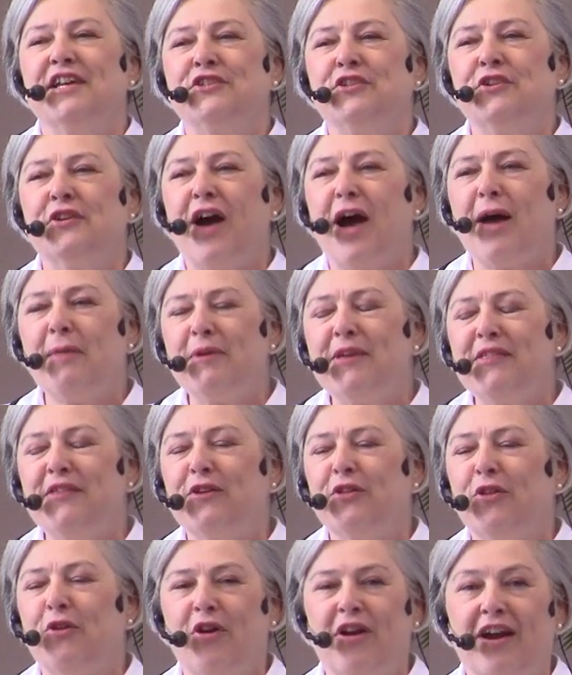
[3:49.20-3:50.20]
To God be the
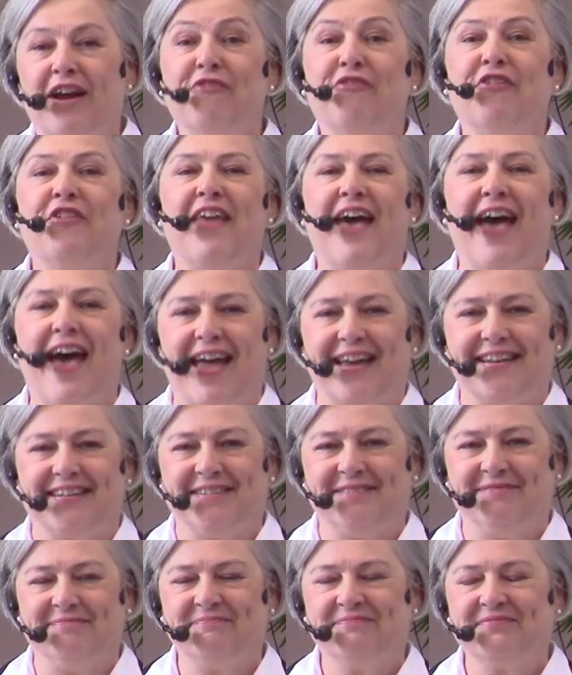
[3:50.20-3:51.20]
glory for
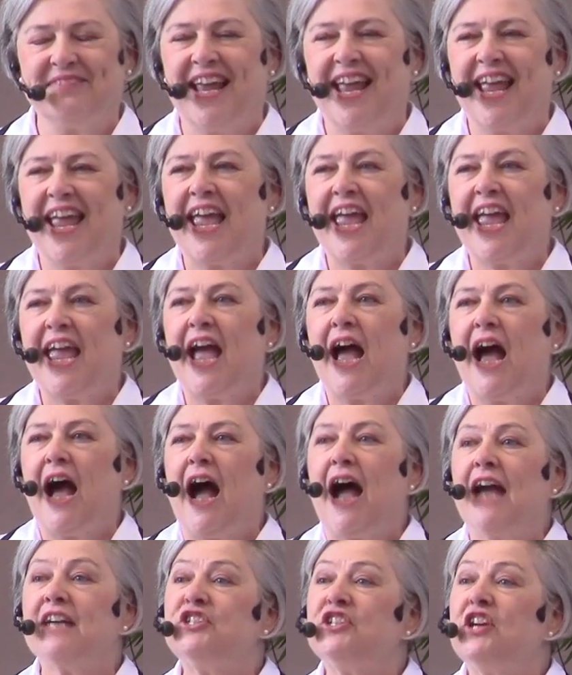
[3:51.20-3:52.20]
that.
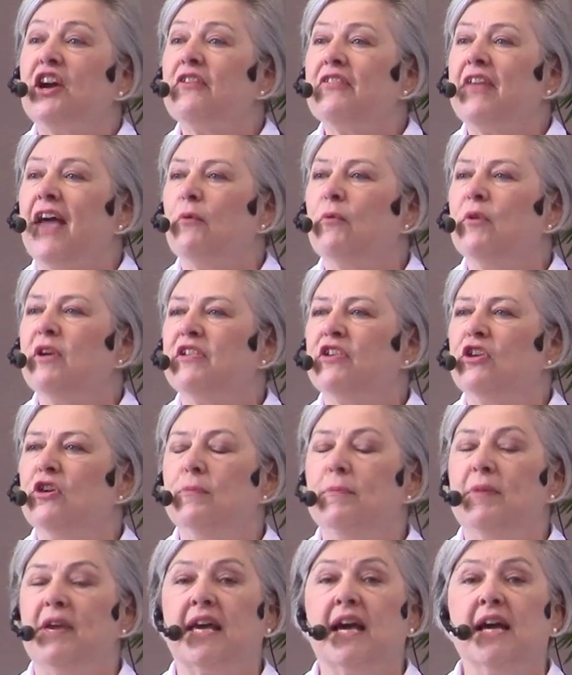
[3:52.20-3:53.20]
I share that with
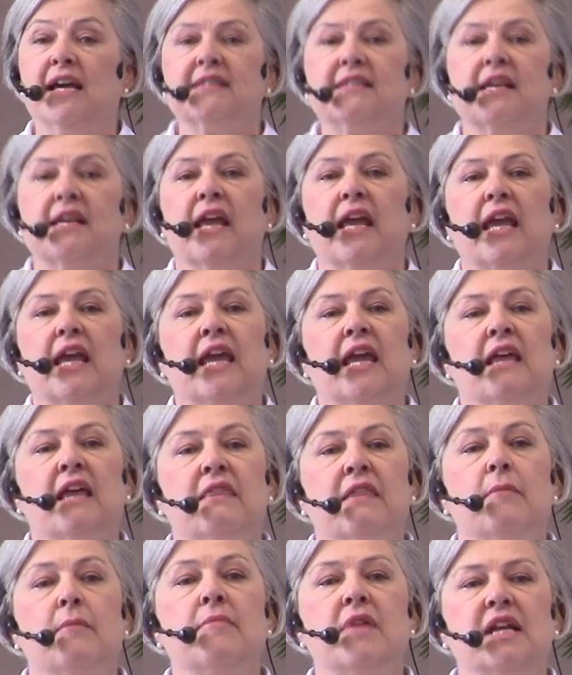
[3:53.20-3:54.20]
you because
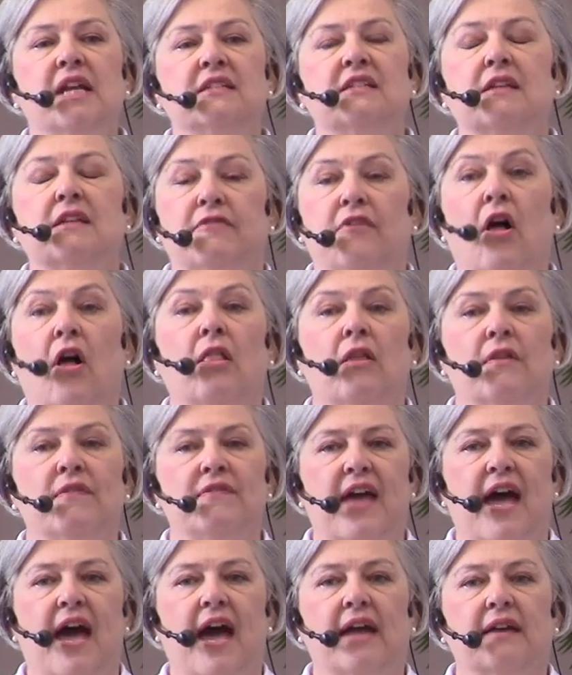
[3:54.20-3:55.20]
in the midst of all
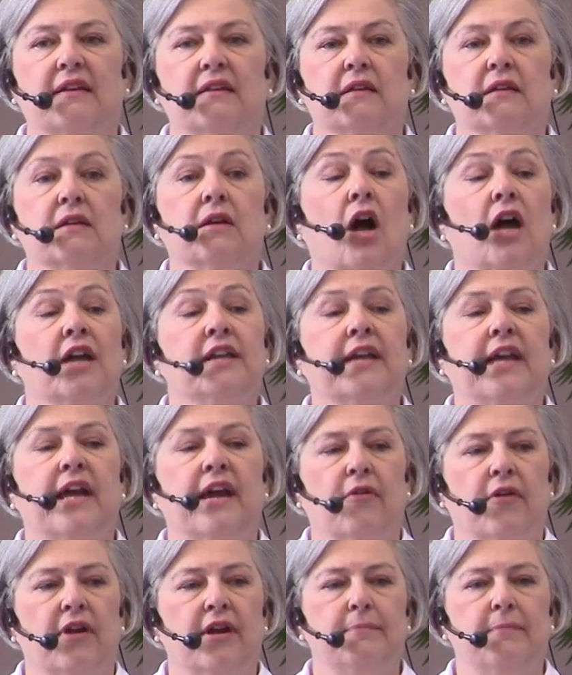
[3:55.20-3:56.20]
of that, God
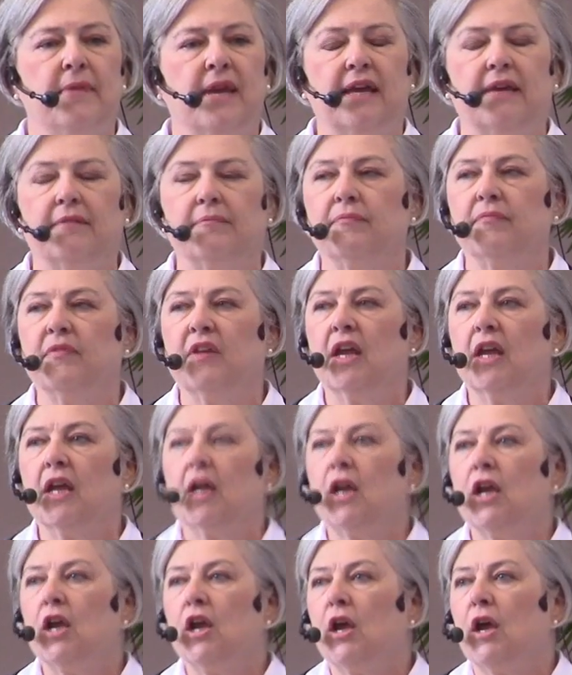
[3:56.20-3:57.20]
carried me.
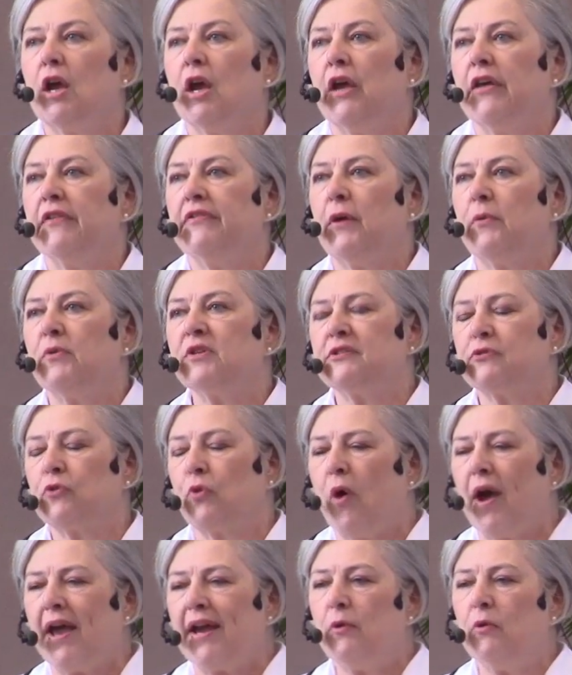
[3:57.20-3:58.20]
There was
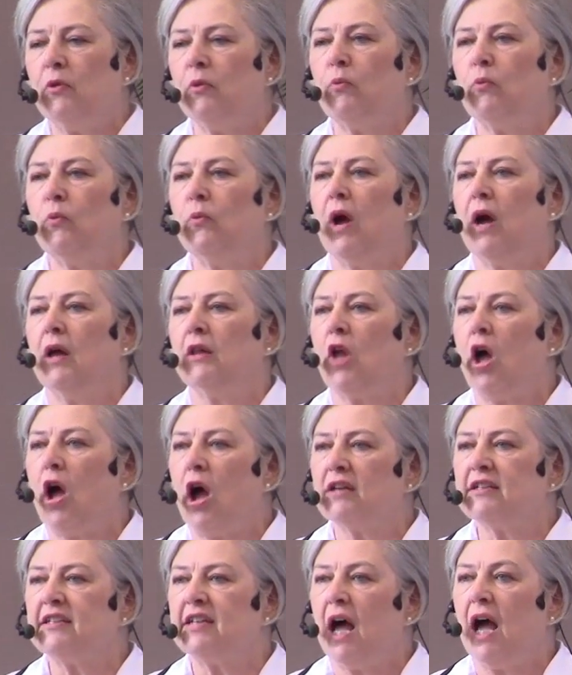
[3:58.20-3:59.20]
quite a
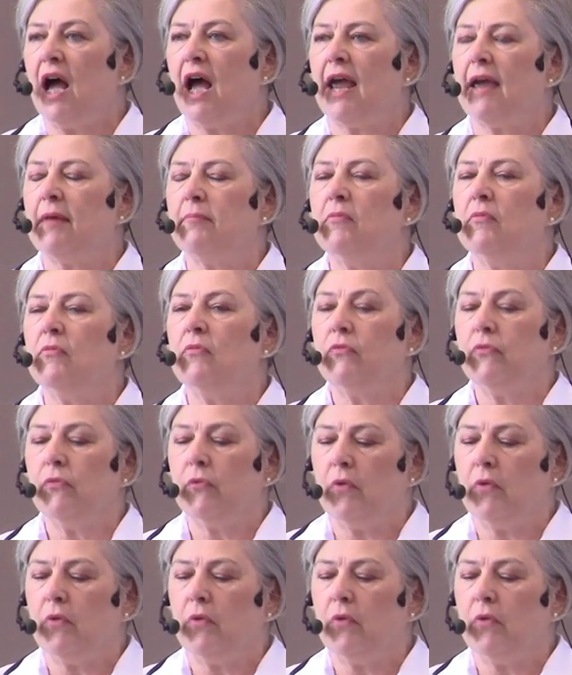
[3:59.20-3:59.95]
long time